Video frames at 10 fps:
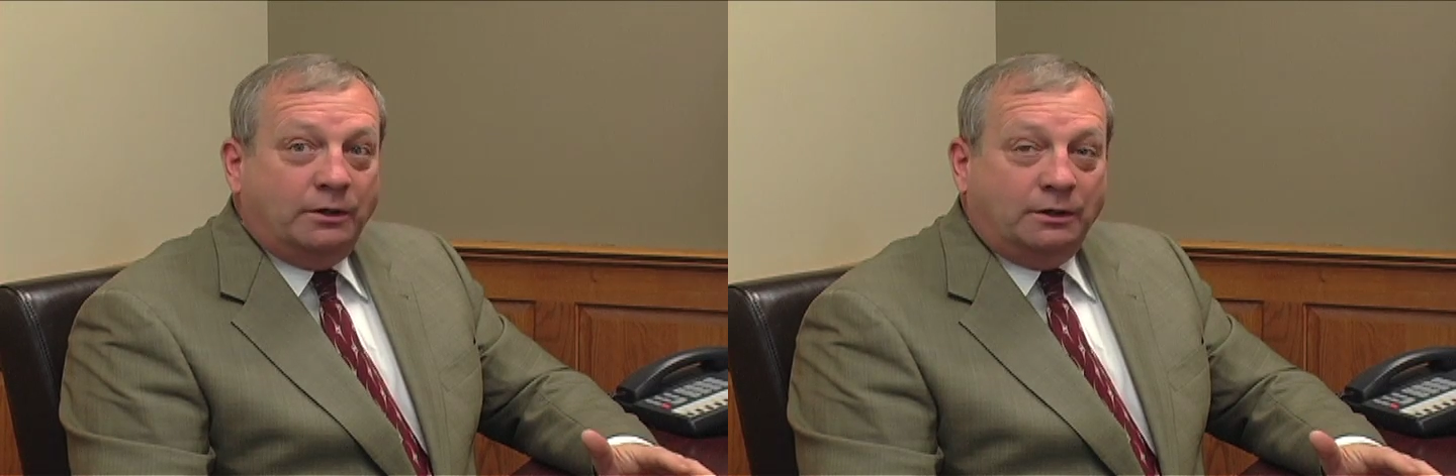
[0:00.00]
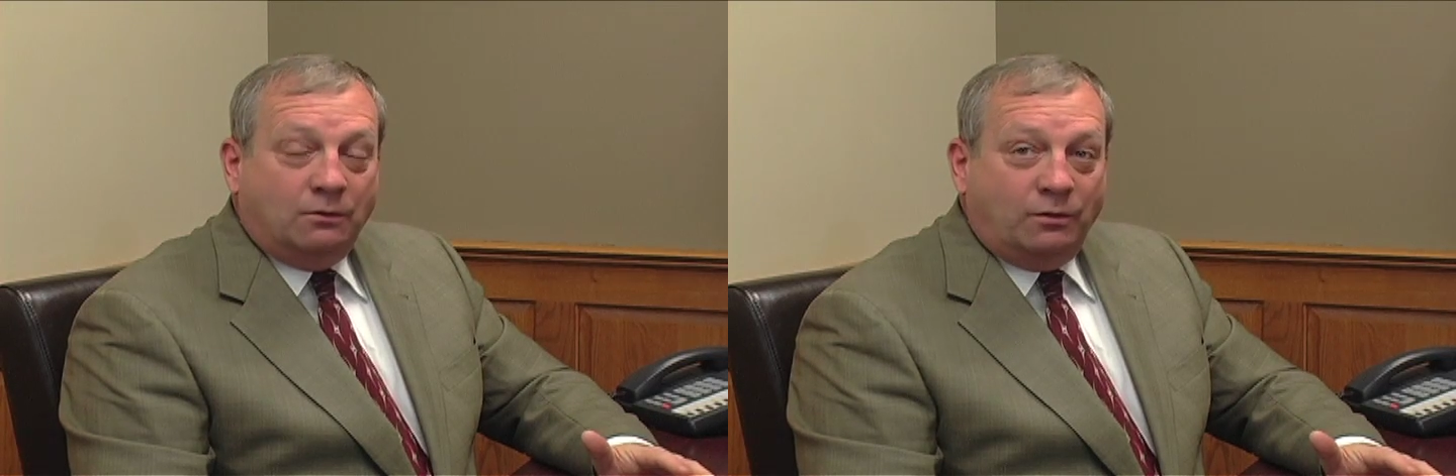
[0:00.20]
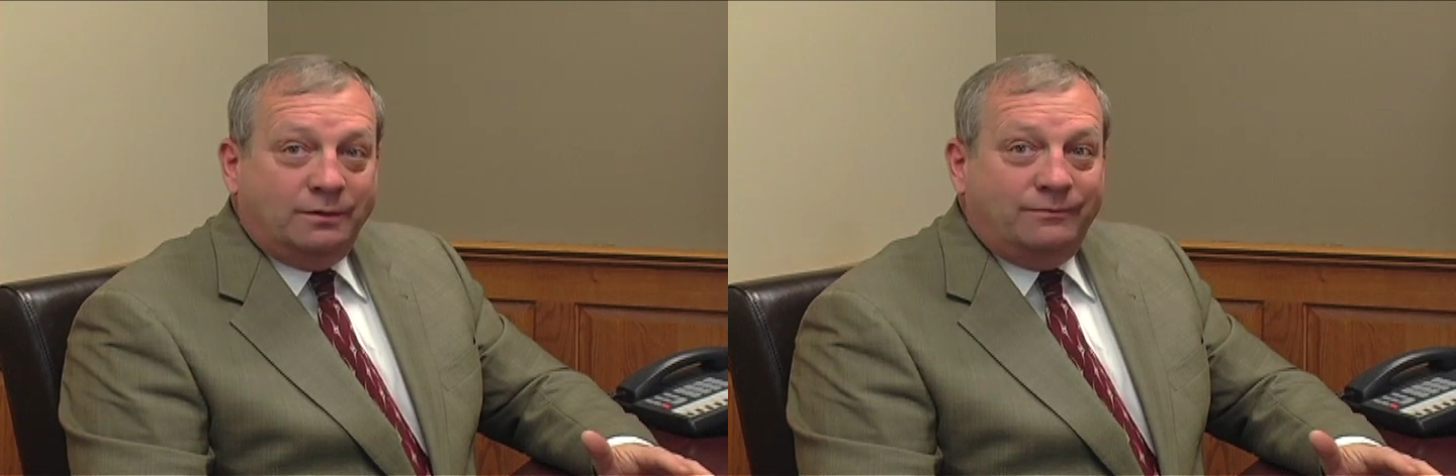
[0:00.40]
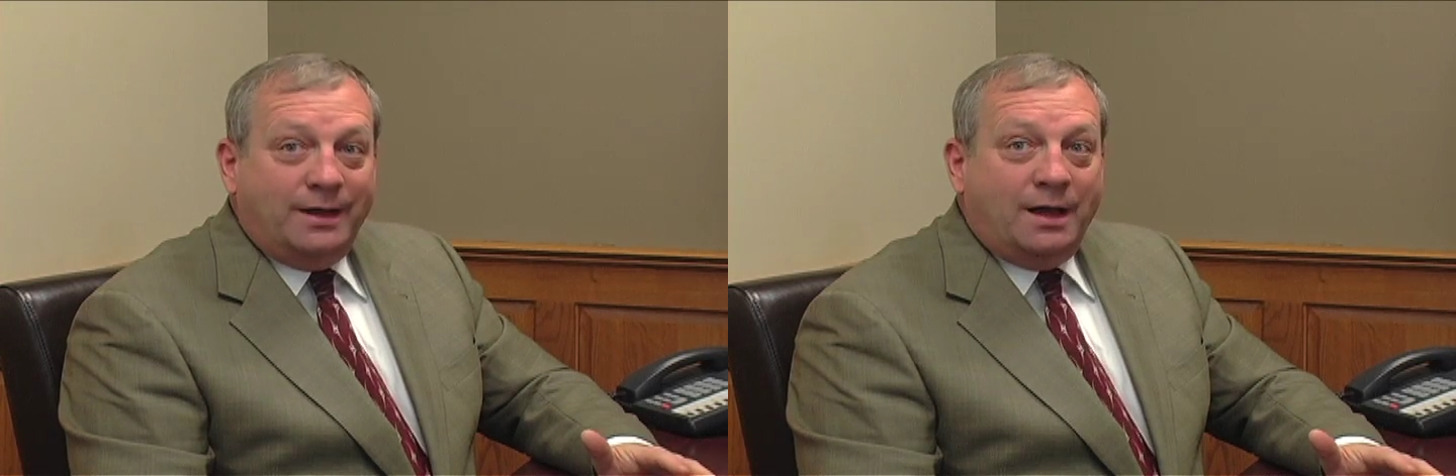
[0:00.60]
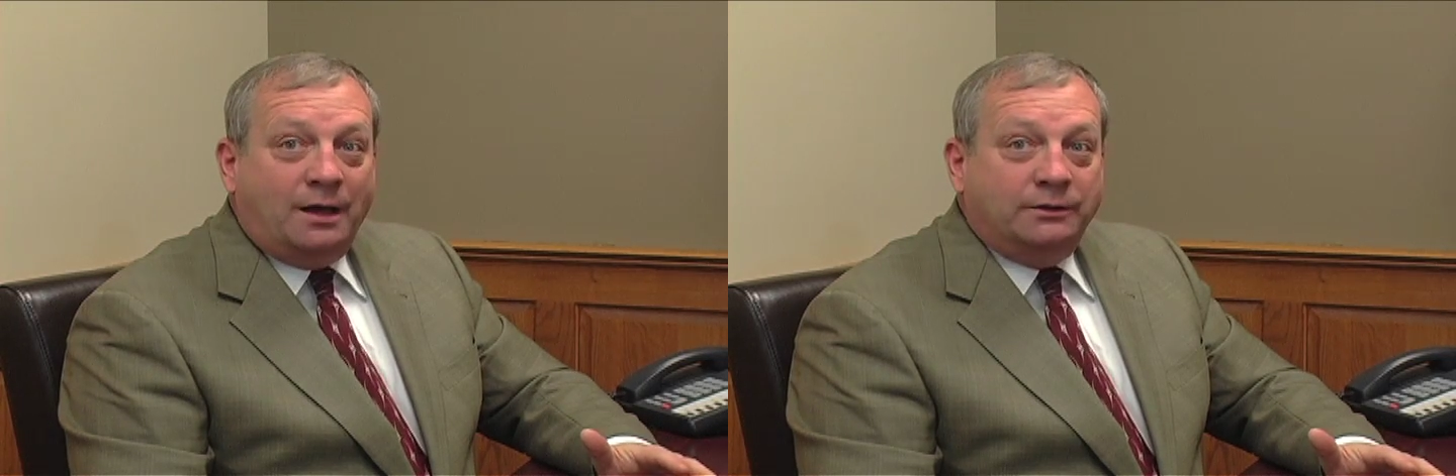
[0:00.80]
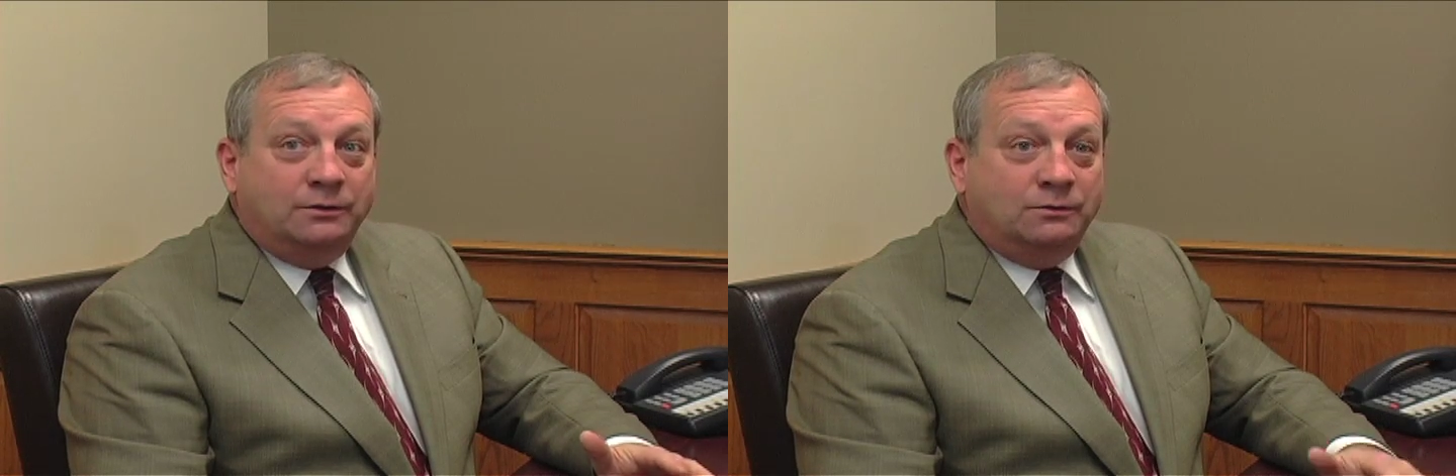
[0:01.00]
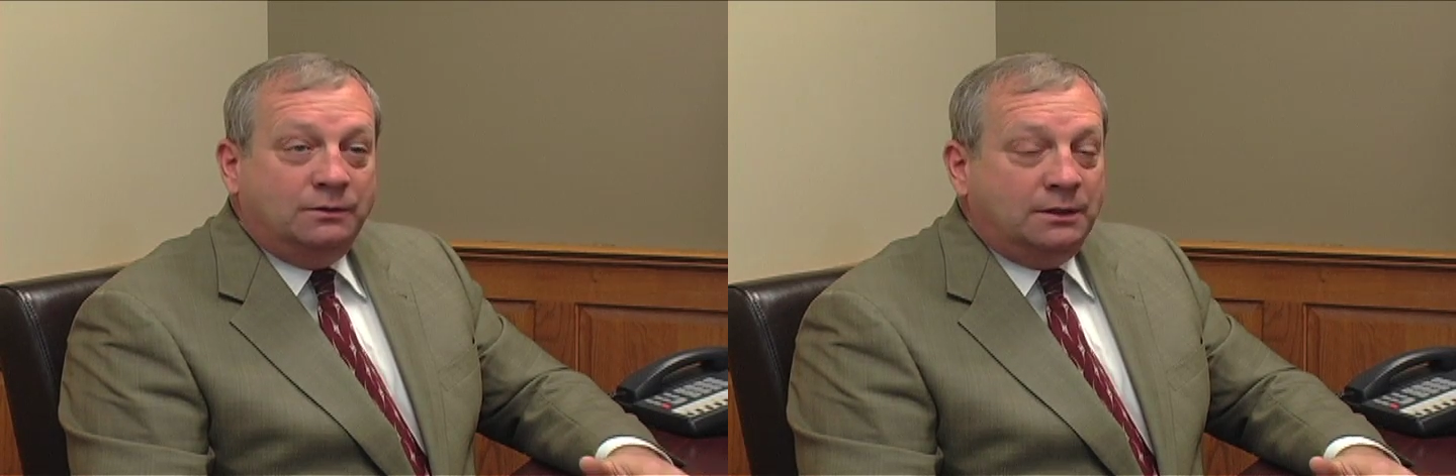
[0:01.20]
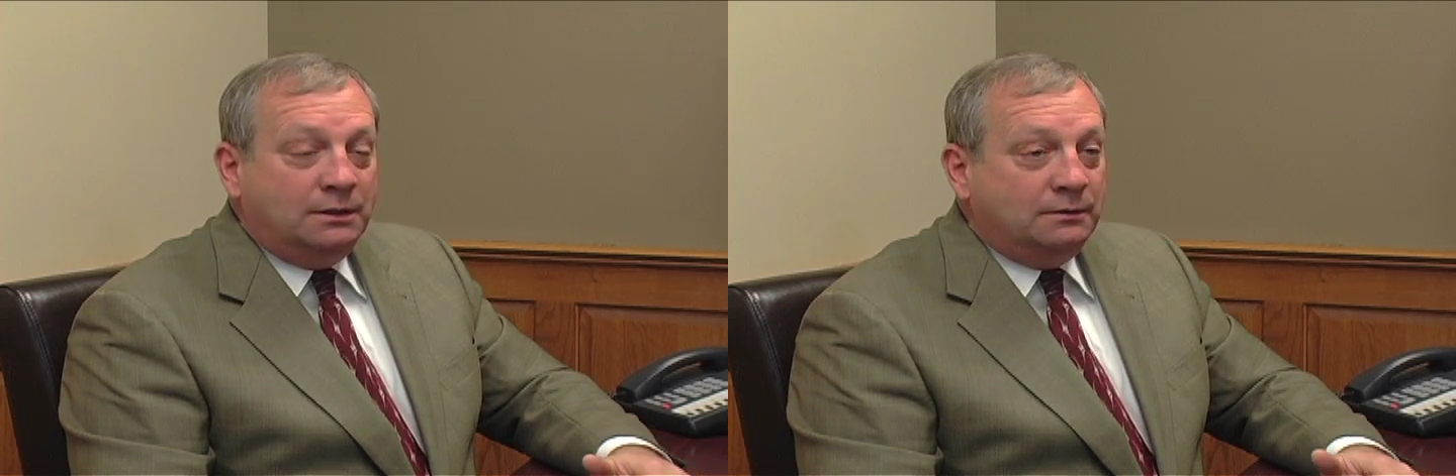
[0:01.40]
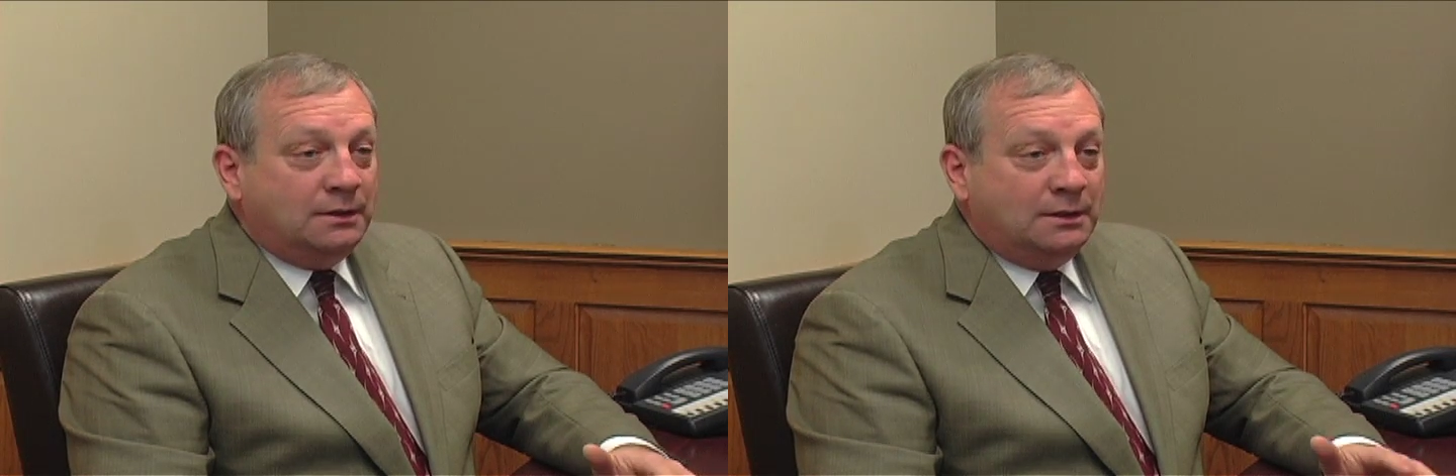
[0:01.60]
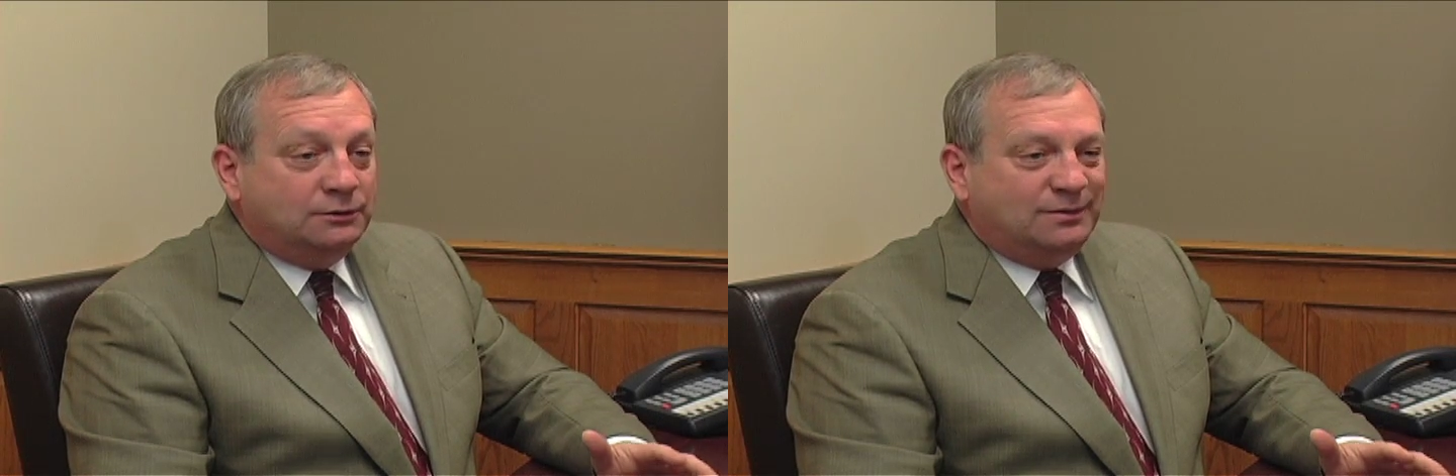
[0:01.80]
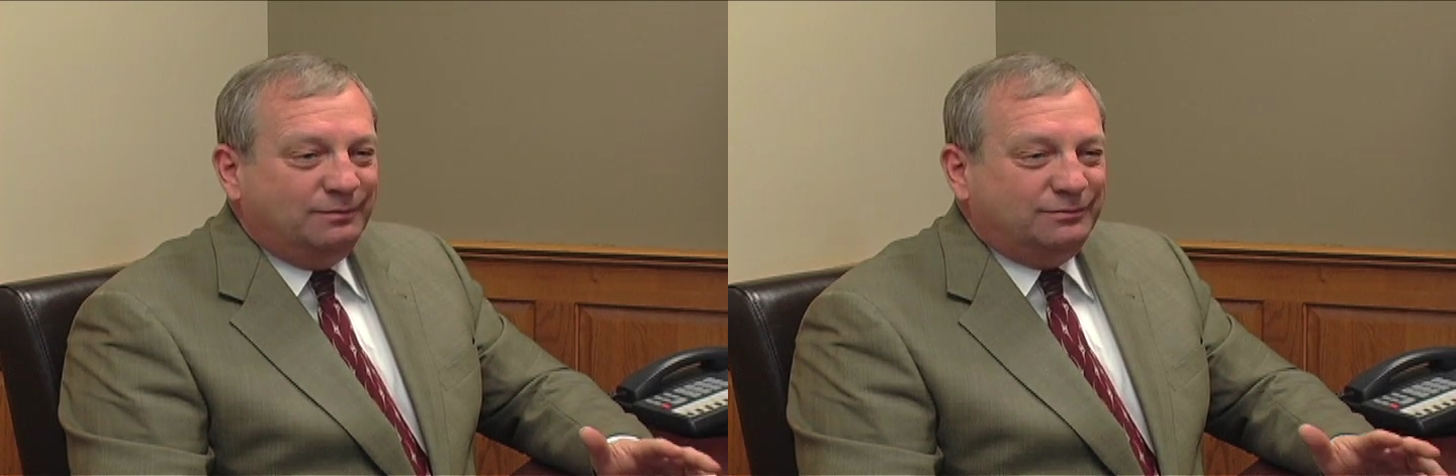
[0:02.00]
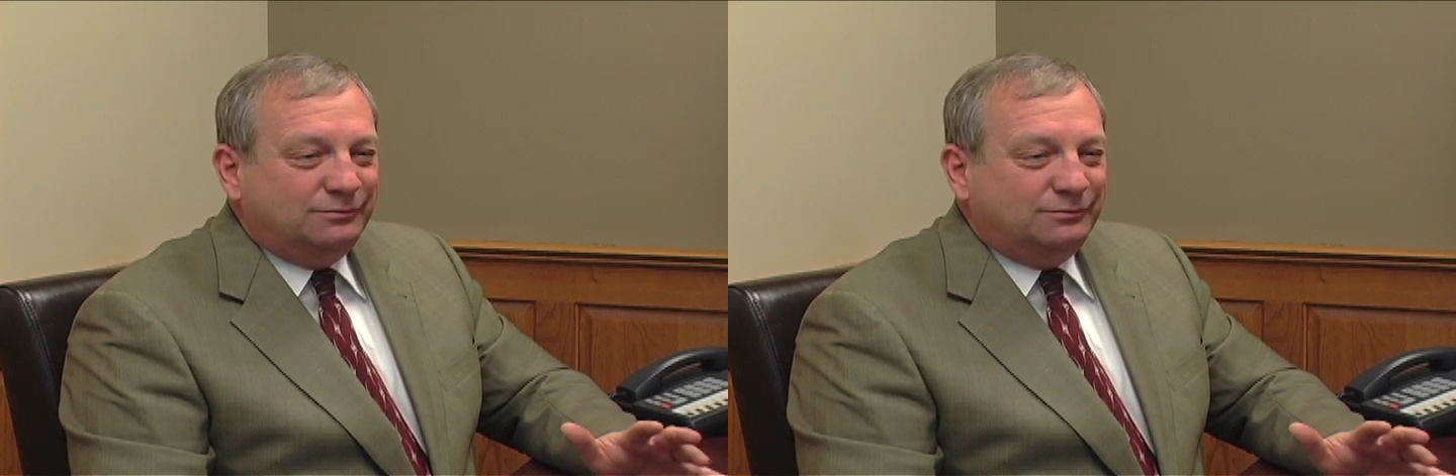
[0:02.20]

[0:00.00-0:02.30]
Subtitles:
your loan to value, and some